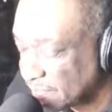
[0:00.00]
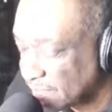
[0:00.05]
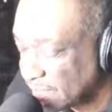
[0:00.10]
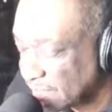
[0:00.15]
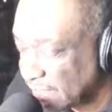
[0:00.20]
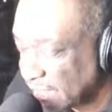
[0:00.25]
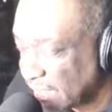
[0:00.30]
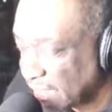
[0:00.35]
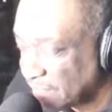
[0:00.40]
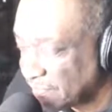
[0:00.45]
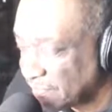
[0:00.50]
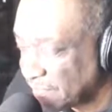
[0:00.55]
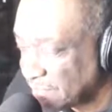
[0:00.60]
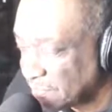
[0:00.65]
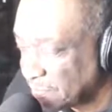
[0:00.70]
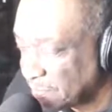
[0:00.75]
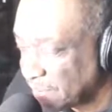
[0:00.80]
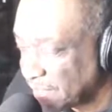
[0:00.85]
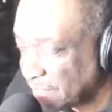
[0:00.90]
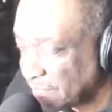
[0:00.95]
Yanovich
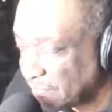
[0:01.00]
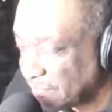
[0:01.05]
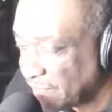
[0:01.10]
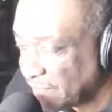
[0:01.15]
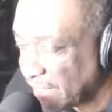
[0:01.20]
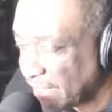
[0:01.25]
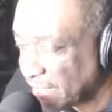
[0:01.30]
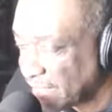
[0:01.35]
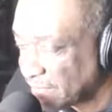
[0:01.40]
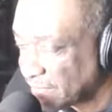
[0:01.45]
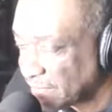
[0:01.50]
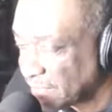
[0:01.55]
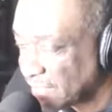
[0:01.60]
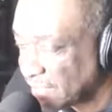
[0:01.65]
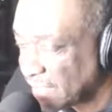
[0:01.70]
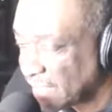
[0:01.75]
being fired.